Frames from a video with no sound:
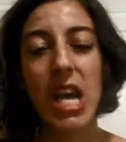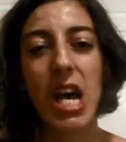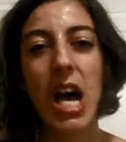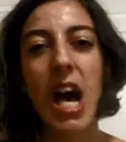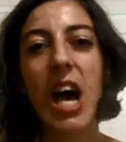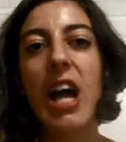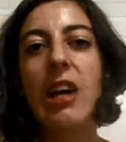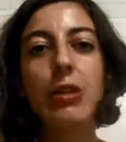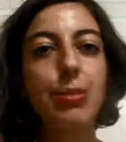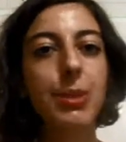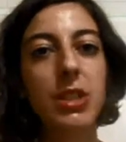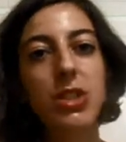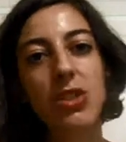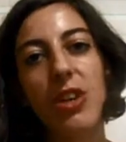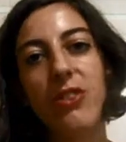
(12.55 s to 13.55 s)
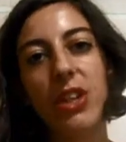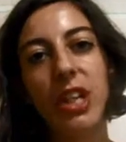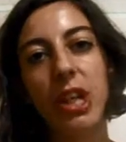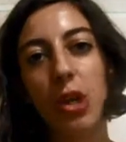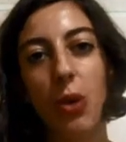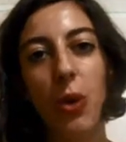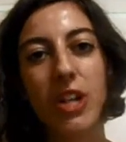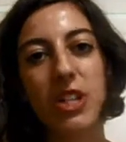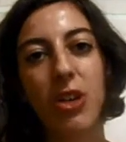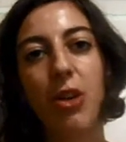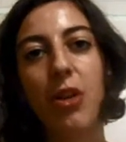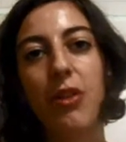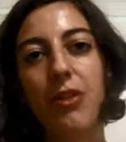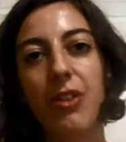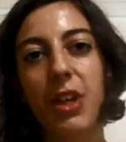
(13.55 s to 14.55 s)
I have been traveling quite
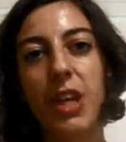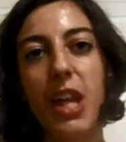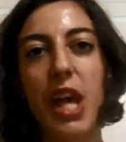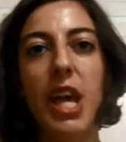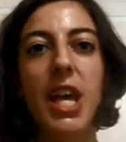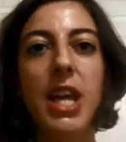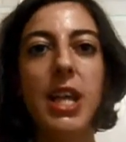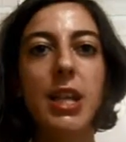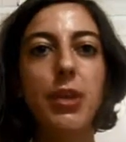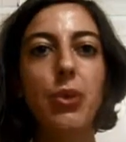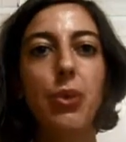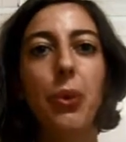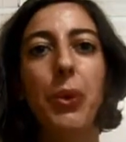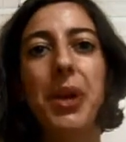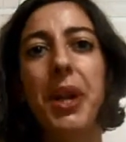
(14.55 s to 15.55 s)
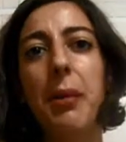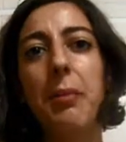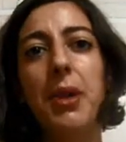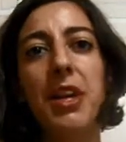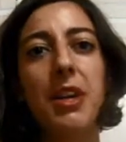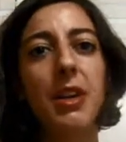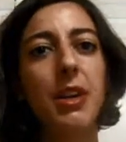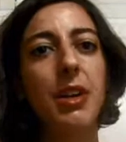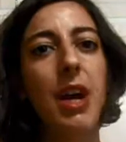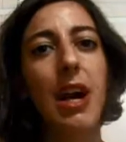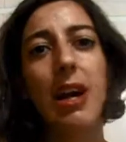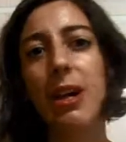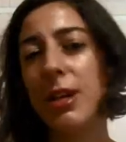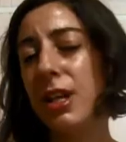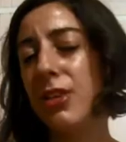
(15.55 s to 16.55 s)
often, and when I'm here,
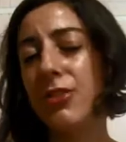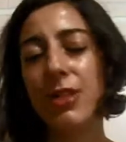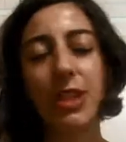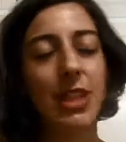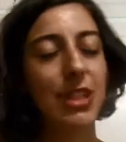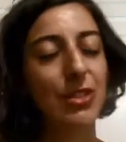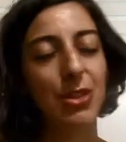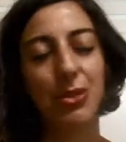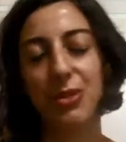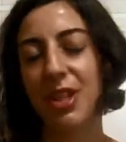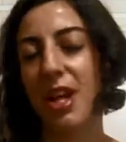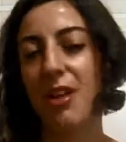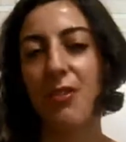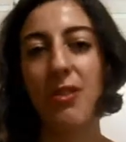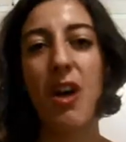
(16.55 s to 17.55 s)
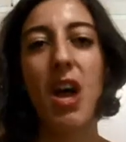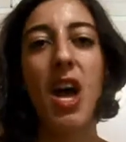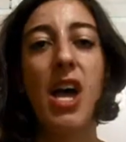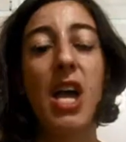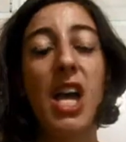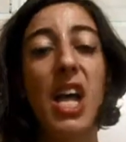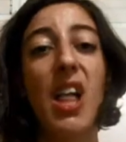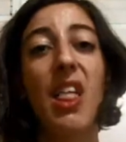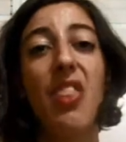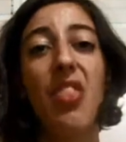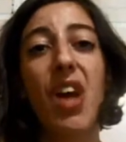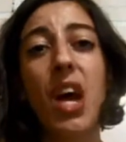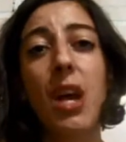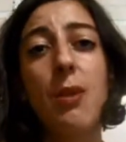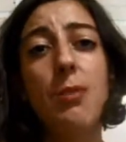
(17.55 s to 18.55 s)
I really don't have
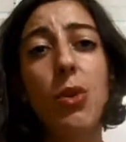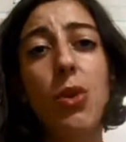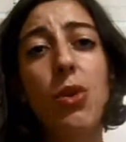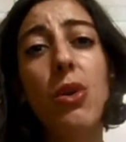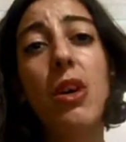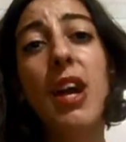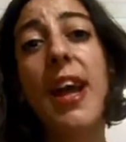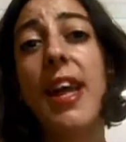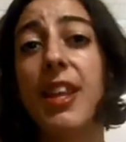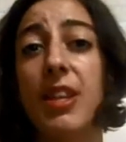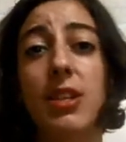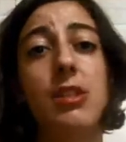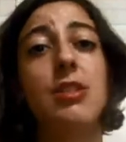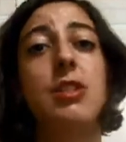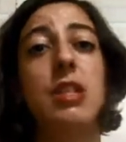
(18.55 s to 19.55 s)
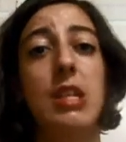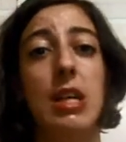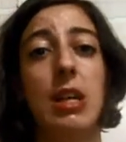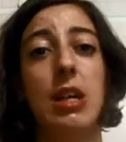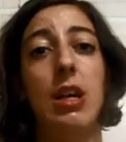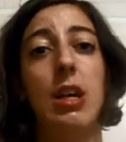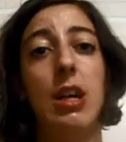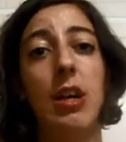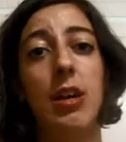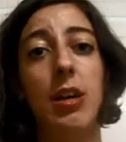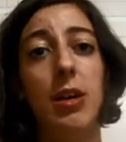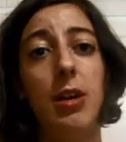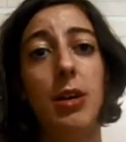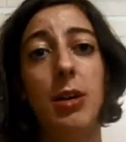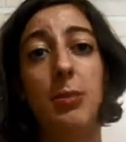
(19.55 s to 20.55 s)
time or energy.
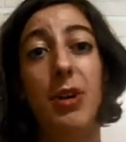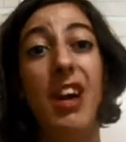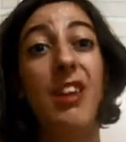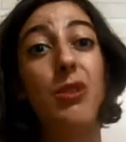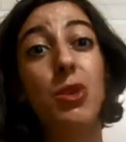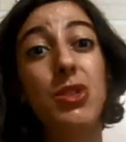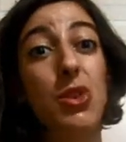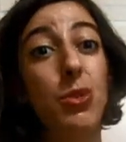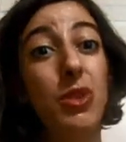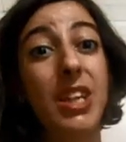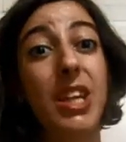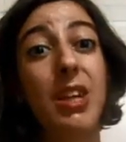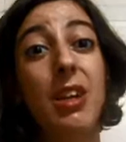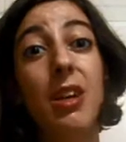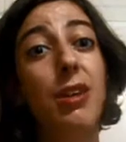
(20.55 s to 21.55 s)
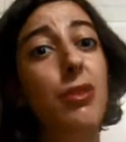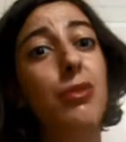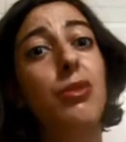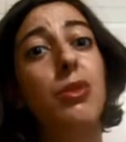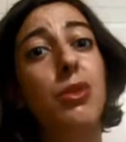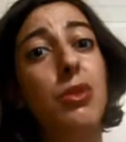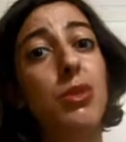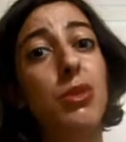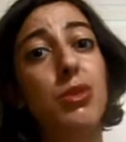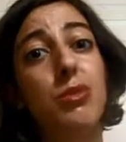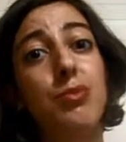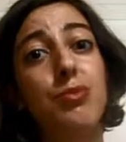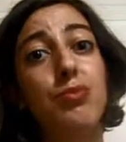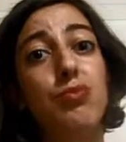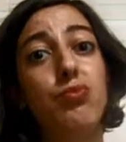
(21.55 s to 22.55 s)
I was only here for
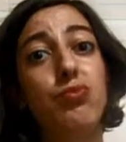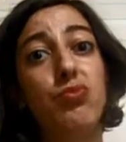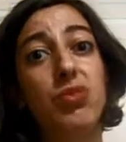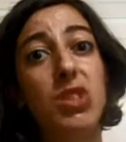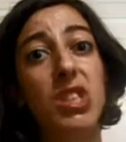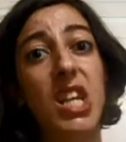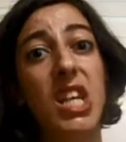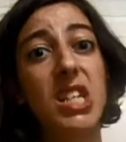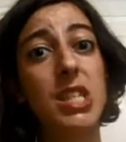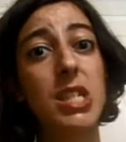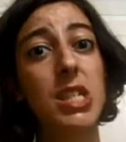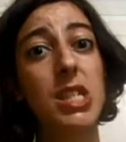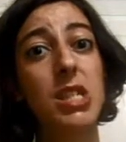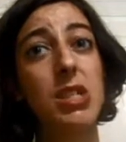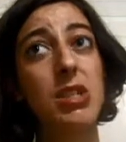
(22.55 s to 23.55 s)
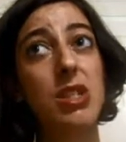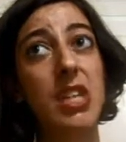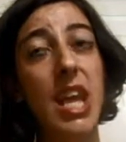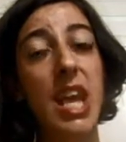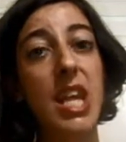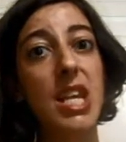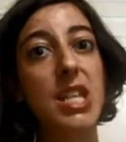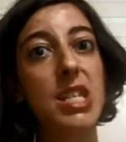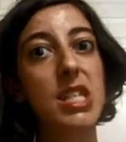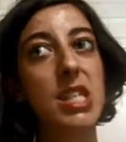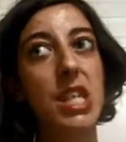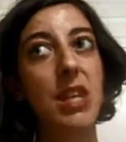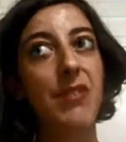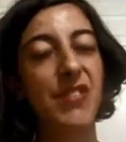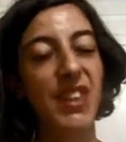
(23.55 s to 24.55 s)
6 days,
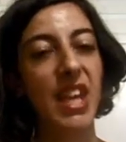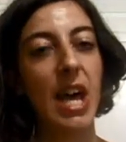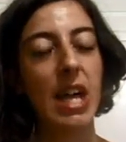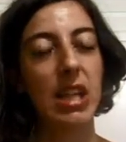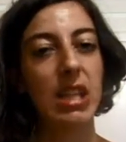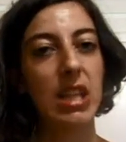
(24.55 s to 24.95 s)
if that.